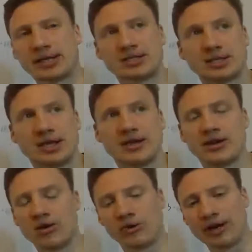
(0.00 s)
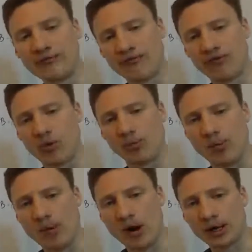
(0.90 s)
get together on an informal
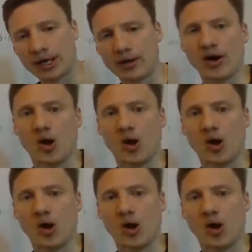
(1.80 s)
market